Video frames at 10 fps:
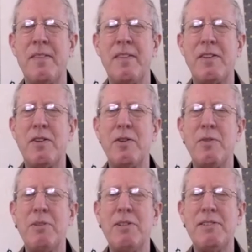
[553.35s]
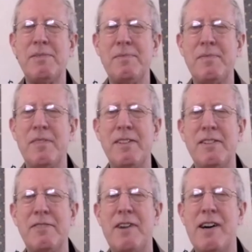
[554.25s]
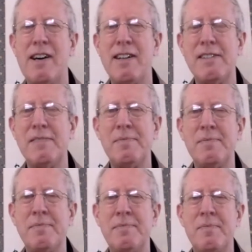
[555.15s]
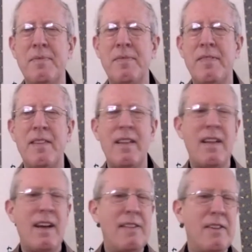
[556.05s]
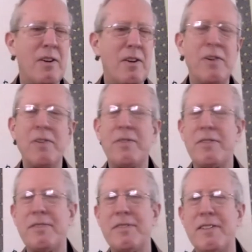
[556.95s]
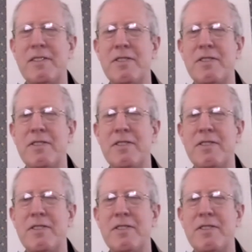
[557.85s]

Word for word: the human, the divine, the earth, and the